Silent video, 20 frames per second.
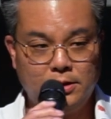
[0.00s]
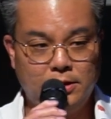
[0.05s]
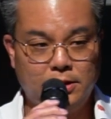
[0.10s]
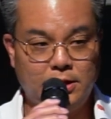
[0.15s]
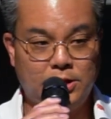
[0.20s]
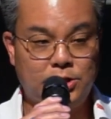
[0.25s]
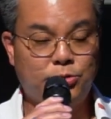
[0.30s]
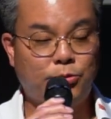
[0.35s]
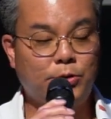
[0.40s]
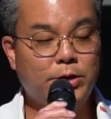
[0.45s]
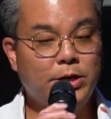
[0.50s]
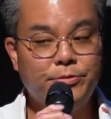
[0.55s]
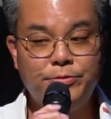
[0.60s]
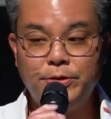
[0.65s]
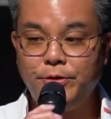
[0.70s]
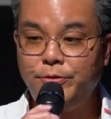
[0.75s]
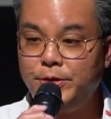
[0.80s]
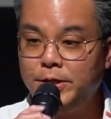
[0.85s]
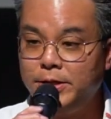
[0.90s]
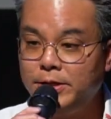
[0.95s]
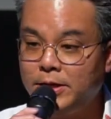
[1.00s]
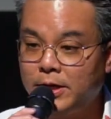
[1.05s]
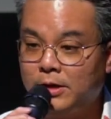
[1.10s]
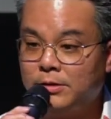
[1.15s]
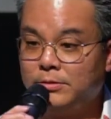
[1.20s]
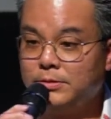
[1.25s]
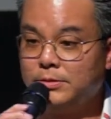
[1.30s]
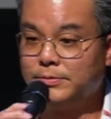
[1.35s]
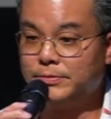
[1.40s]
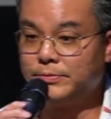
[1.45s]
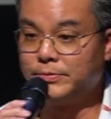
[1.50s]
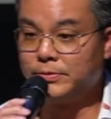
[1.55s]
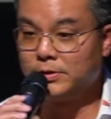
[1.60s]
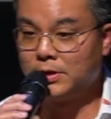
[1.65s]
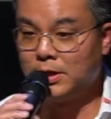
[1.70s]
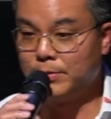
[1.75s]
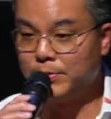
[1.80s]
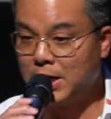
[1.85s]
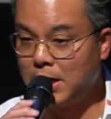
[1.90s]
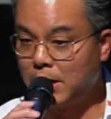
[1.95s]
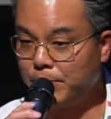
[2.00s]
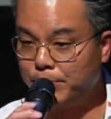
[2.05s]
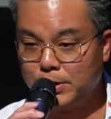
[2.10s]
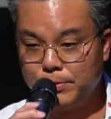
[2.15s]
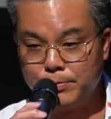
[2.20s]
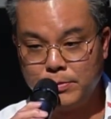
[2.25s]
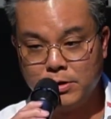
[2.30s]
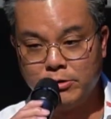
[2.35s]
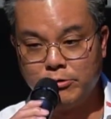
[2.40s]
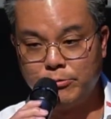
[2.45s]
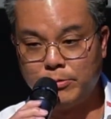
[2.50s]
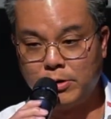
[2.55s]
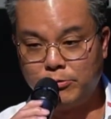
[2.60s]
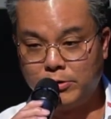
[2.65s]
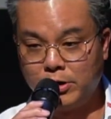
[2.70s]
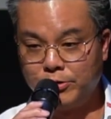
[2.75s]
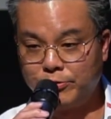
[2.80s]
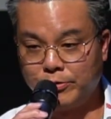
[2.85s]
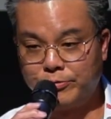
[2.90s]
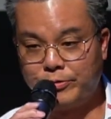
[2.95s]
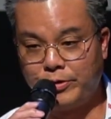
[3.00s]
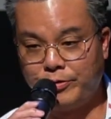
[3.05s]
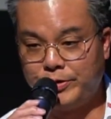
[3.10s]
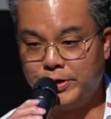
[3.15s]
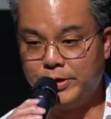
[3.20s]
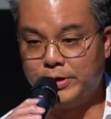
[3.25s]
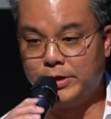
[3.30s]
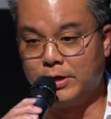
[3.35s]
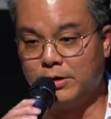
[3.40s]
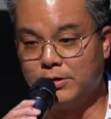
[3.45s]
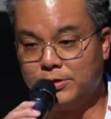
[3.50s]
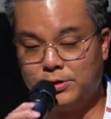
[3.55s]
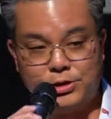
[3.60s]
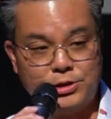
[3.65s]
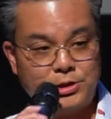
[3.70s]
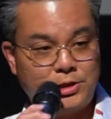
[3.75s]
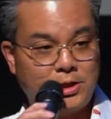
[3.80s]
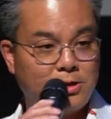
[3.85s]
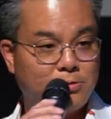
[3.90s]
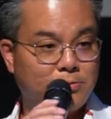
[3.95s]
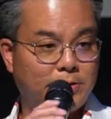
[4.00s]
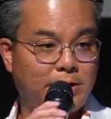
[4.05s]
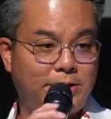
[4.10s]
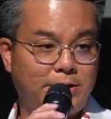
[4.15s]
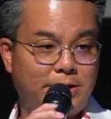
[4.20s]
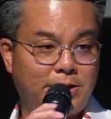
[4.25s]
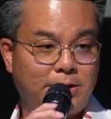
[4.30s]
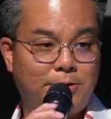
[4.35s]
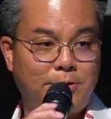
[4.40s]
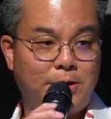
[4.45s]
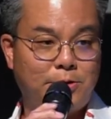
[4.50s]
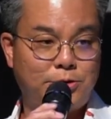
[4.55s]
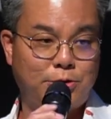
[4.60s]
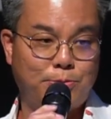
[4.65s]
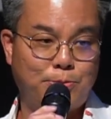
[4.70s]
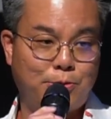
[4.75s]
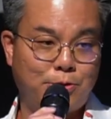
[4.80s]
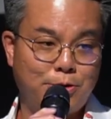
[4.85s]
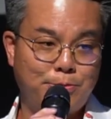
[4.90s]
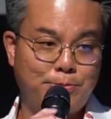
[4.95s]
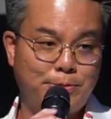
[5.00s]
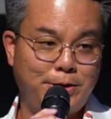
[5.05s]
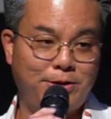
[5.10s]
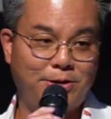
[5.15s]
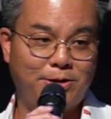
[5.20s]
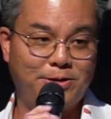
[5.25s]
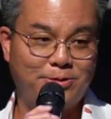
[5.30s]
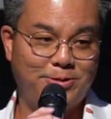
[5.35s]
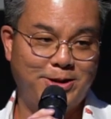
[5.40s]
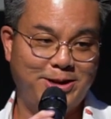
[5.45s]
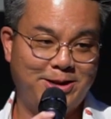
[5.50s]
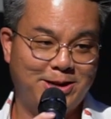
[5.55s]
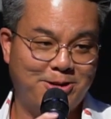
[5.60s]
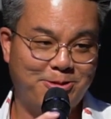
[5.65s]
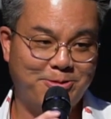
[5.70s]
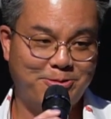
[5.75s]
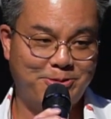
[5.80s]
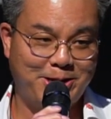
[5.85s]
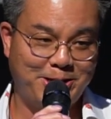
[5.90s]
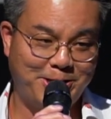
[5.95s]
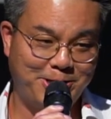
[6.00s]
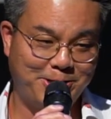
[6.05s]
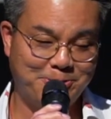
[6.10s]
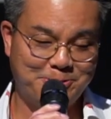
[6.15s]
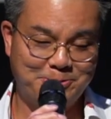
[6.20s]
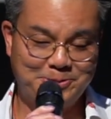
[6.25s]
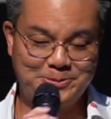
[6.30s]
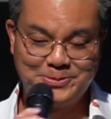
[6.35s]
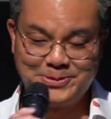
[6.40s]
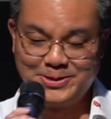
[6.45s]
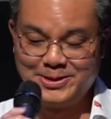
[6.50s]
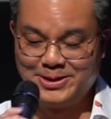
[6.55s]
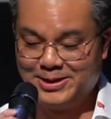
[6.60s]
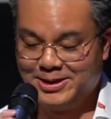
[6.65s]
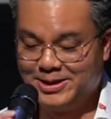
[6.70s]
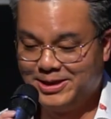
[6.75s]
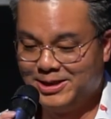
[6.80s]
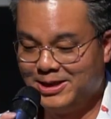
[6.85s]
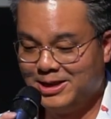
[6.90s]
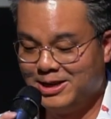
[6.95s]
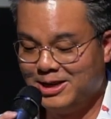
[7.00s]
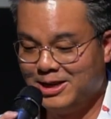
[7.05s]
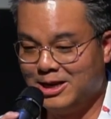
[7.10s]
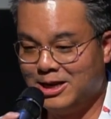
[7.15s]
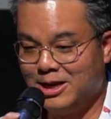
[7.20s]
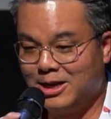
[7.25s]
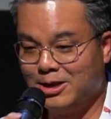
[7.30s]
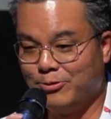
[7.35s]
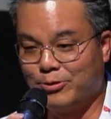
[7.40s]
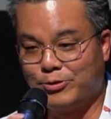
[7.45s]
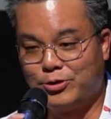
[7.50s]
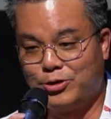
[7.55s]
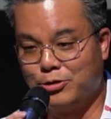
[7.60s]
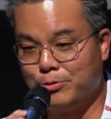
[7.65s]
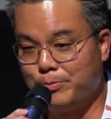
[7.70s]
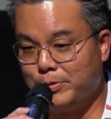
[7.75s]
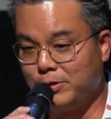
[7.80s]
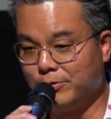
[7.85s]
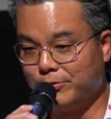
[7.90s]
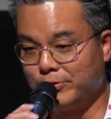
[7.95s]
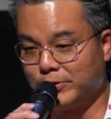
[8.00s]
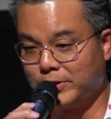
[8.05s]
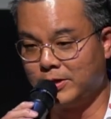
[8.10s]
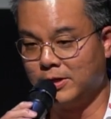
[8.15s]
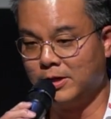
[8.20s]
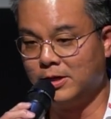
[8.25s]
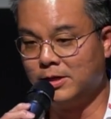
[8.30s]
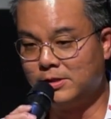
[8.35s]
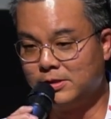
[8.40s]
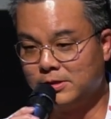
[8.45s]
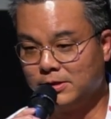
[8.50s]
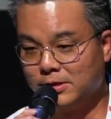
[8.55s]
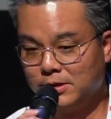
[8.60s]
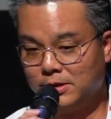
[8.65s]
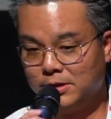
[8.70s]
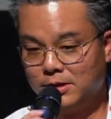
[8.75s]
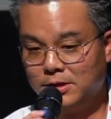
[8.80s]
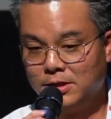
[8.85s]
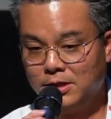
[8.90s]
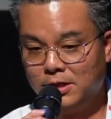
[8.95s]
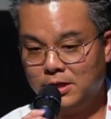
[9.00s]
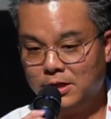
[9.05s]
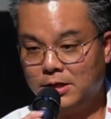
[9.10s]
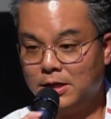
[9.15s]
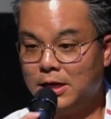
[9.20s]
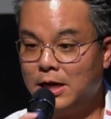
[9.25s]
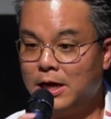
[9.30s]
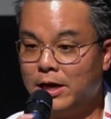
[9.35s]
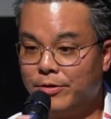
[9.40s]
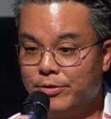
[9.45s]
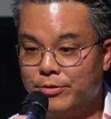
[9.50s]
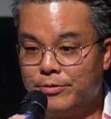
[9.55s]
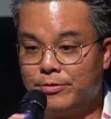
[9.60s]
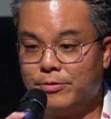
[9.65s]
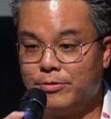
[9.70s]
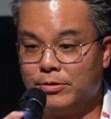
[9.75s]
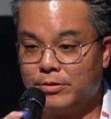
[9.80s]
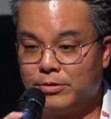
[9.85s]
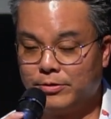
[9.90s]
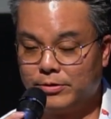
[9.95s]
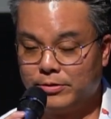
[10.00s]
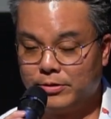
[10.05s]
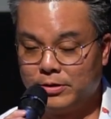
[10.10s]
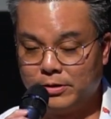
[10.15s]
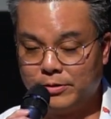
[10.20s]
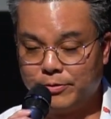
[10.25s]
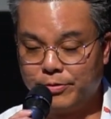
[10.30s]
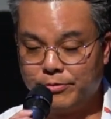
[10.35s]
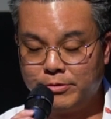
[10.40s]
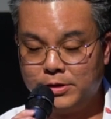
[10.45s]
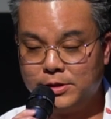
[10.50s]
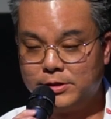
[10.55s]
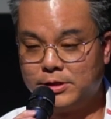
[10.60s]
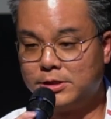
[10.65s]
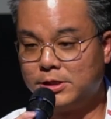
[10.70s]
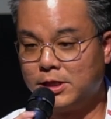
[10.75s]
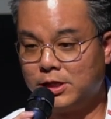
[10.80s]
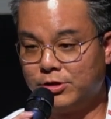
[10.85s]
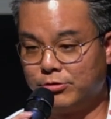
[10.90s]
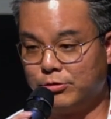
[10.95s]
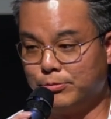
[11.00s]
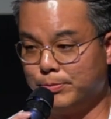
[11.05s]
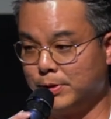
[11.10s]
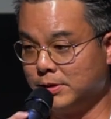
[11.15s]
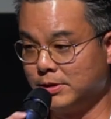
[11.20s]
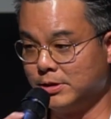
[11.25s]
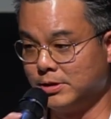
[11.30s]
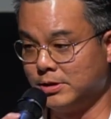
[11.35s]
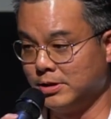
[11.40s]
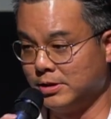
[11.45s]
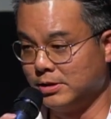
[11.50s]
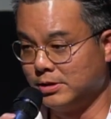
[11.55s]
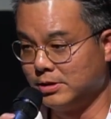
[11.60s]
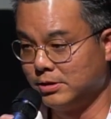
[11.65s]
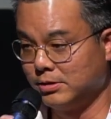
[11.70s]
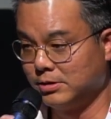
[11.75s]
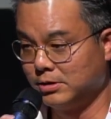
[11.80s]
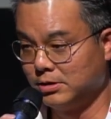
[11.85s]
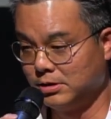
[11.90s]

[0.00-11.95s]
It's 2015 now. I'm happily married with my wife for 15 years. She's sitting right there, supporting me right now. Thank you. And with 2 beautiful kids, and I have 3 successful businesses.